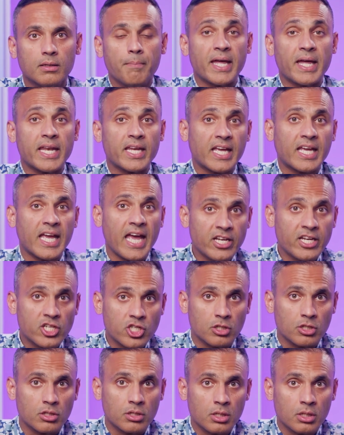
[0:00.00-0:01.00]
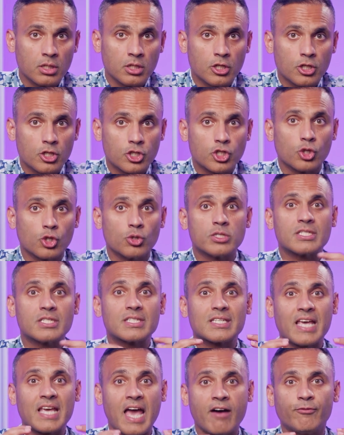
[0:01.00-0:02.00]
Medication should
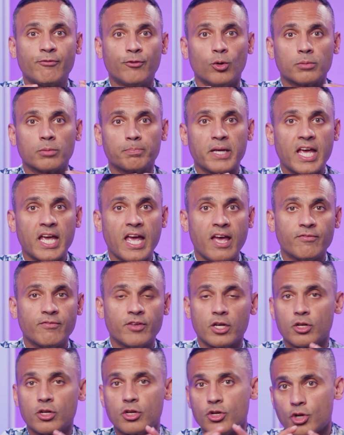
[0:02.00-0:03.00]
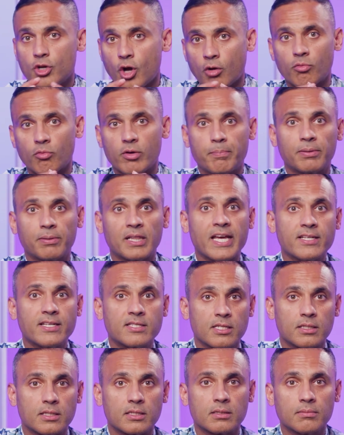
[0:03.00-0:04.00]
scaffold behavior, not
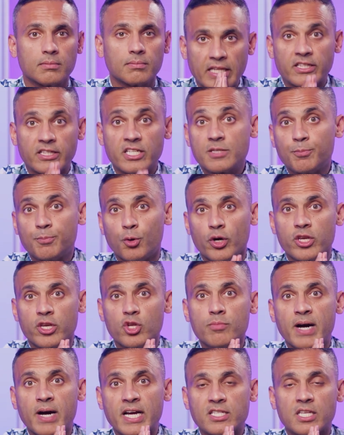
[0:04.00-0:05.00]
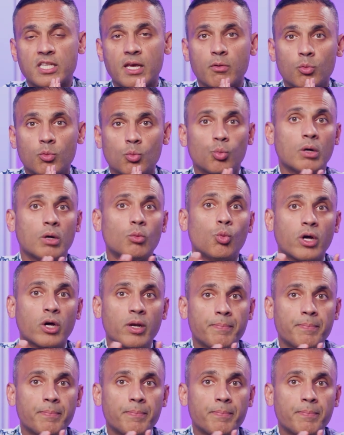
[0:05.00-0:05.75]
replace it. At this point, you might say, well, what